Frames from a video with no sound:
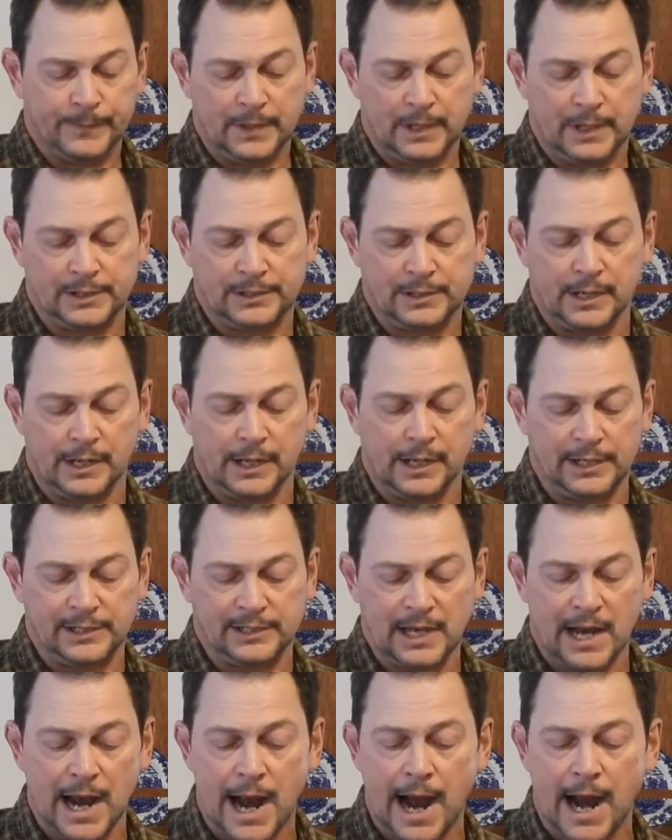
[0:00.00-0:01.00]
It's a
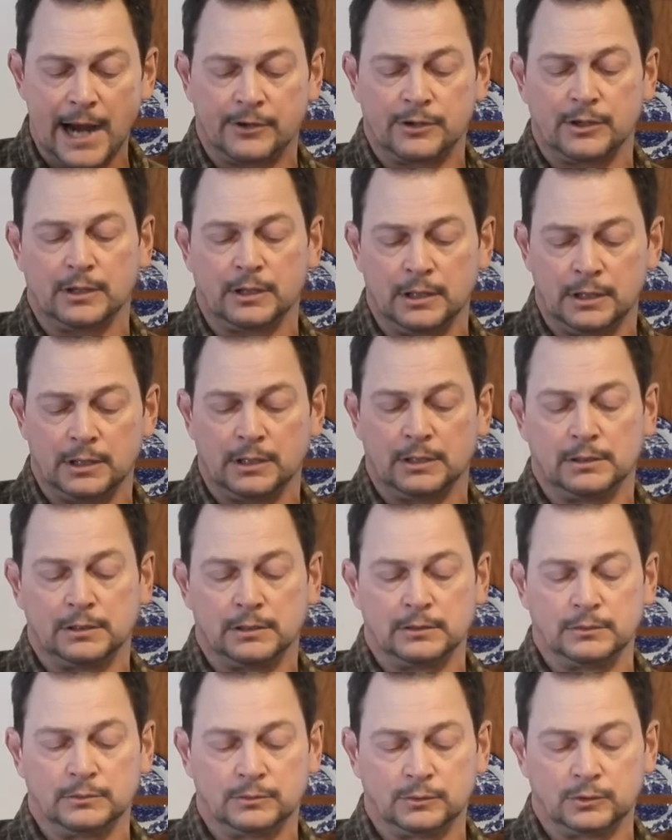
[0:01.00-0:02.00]
nice, accurate
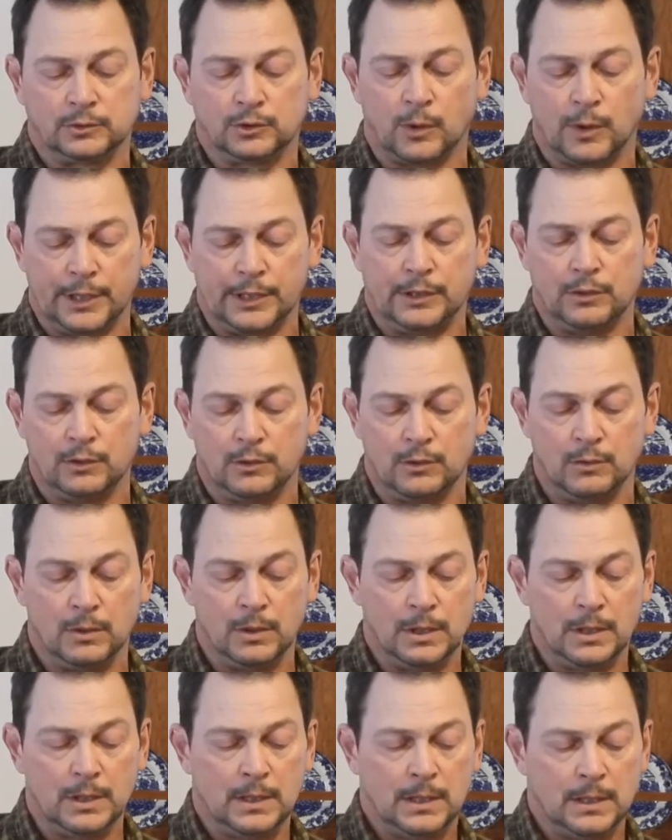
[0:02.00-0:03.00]
little
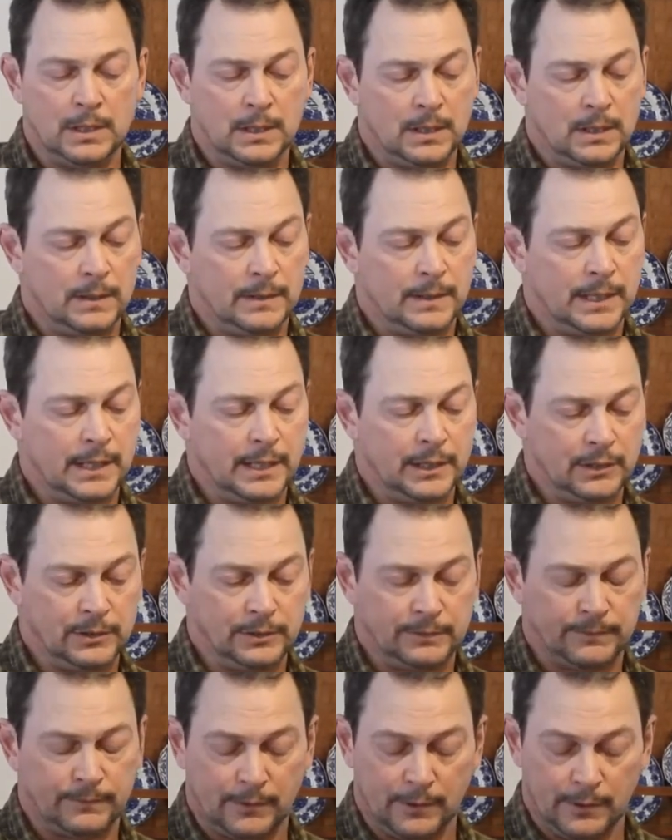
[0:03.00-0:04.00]
22 that I
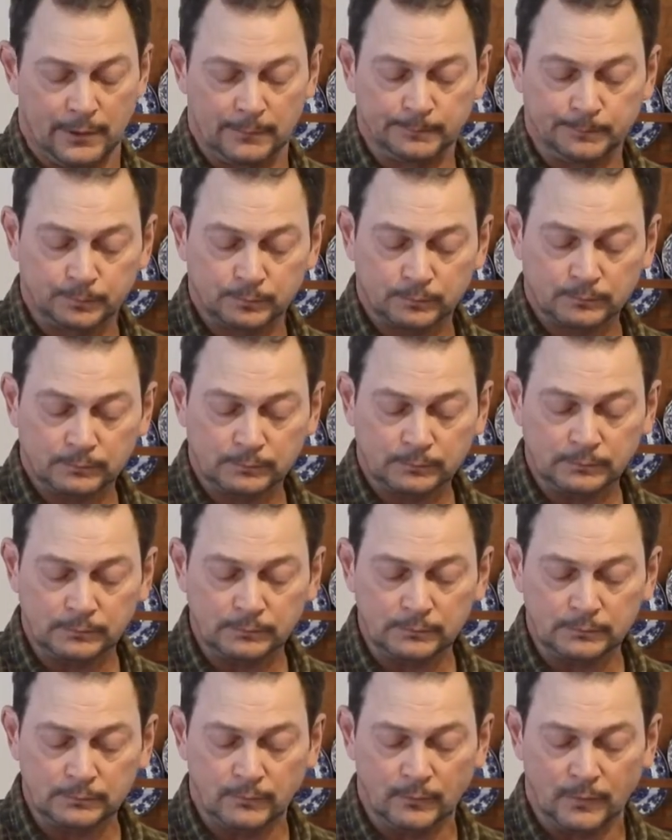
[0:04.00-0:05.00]
use for
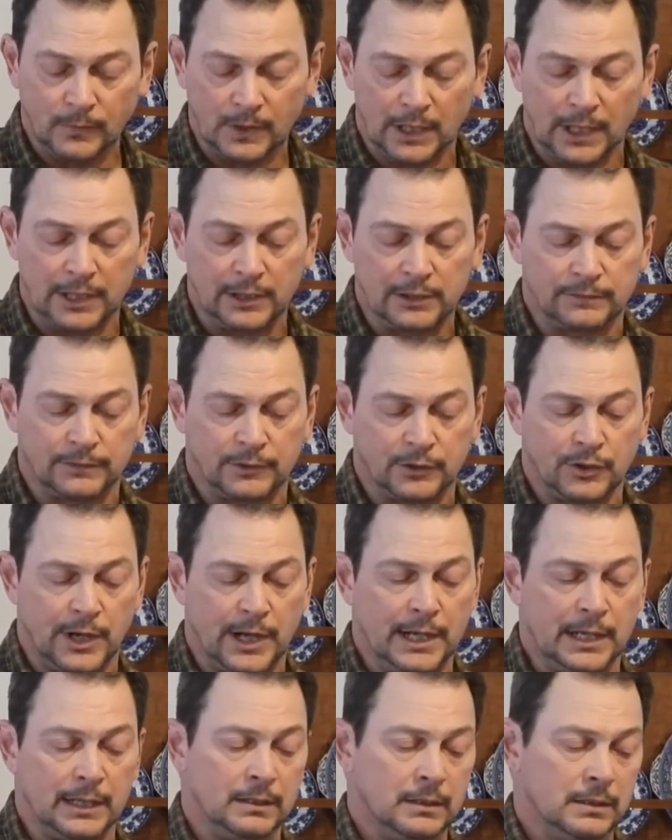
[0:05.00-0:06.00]

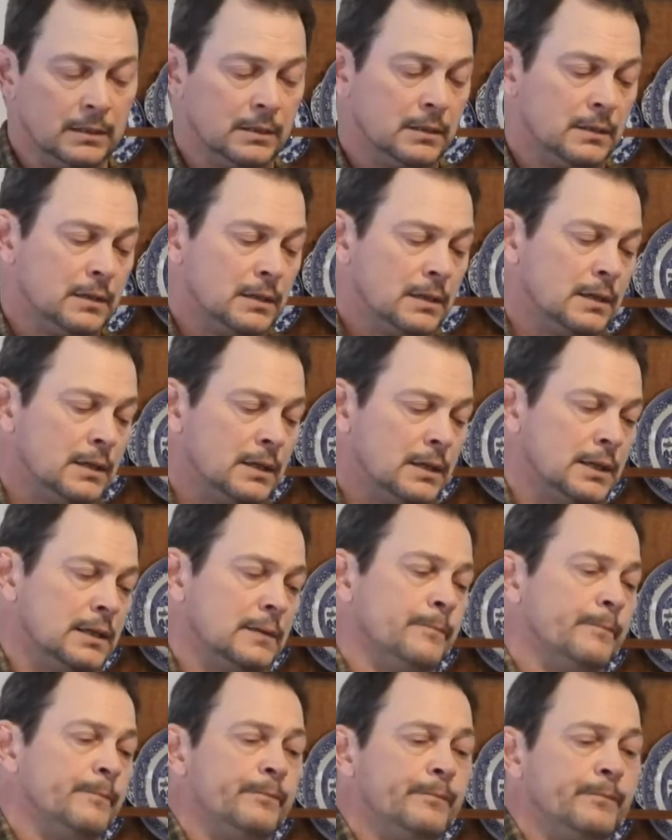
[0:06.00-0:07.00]
training.
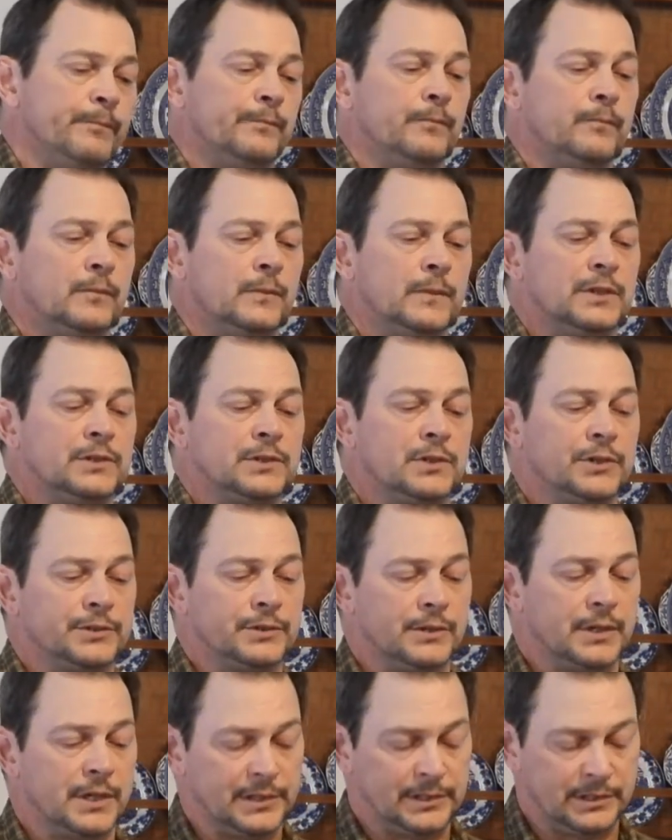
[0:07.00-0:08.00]
It's
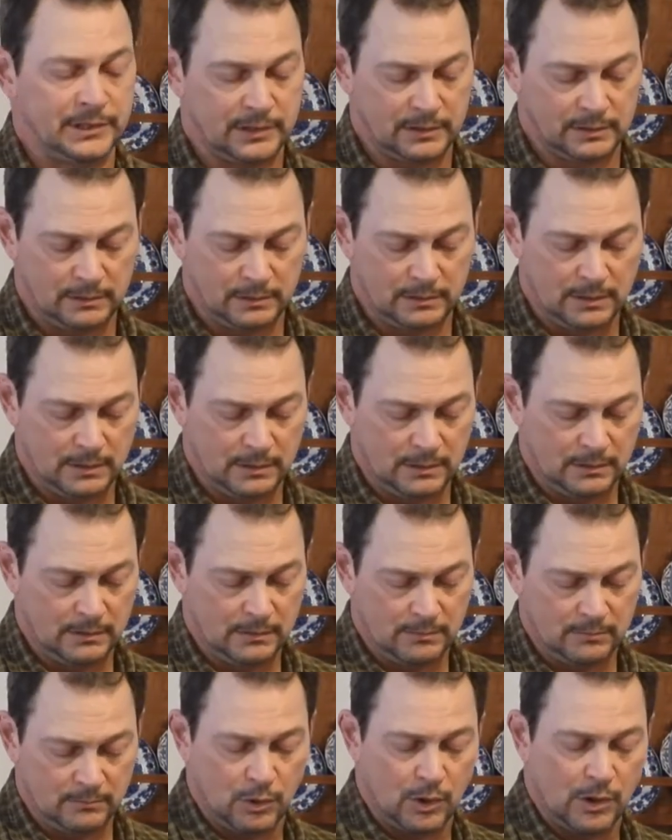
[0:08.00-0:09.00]
also nice,
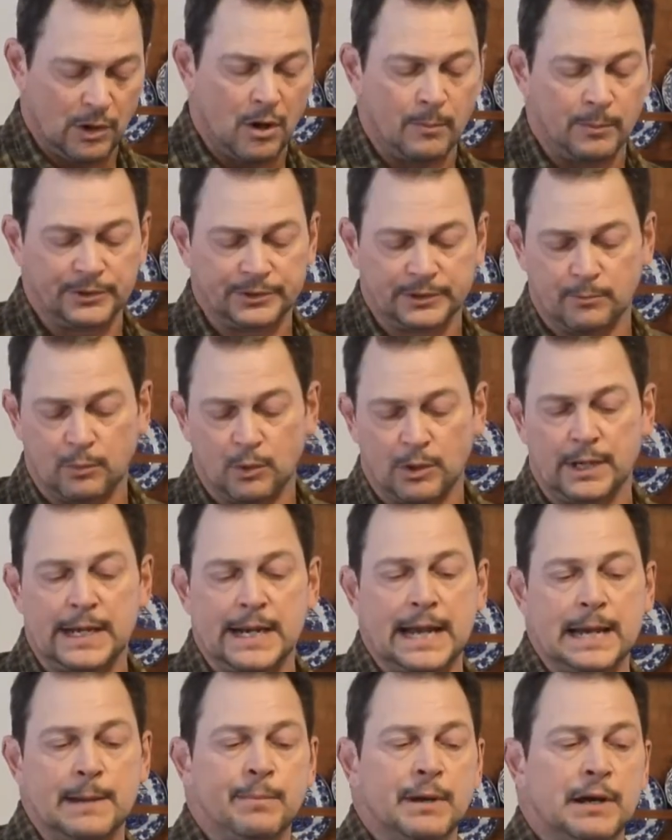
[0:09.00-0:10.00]
almost about a
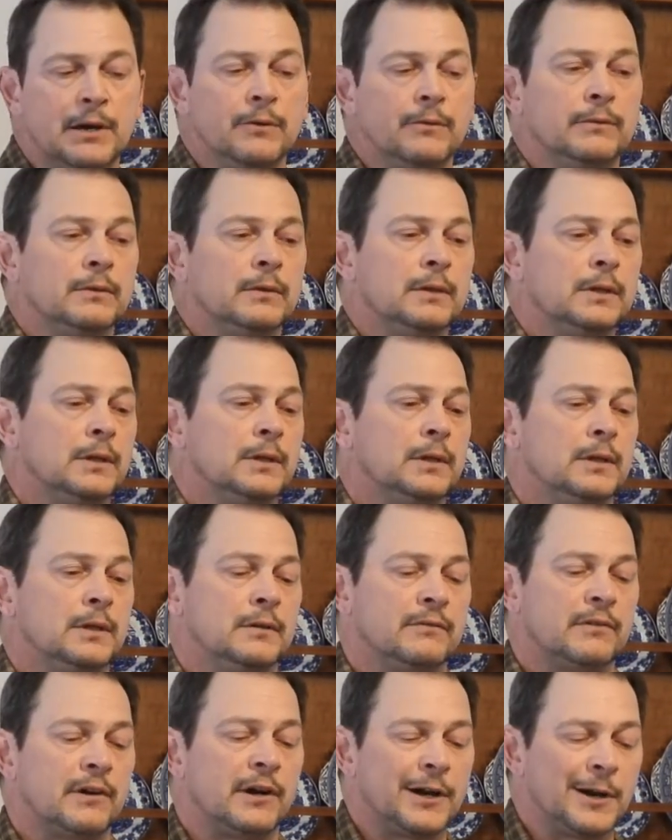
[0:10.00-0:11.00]
9-pound
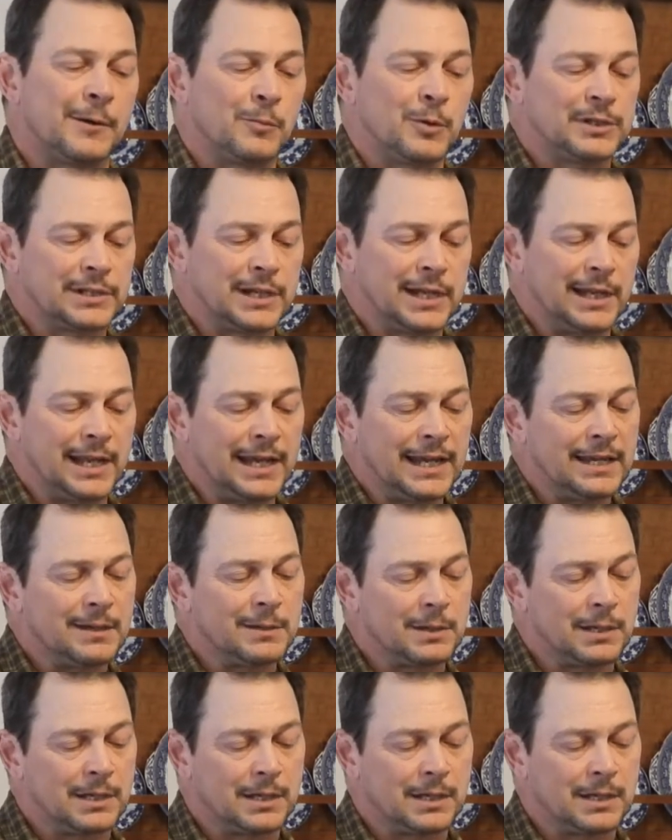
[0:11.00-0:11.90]
firearm, which I like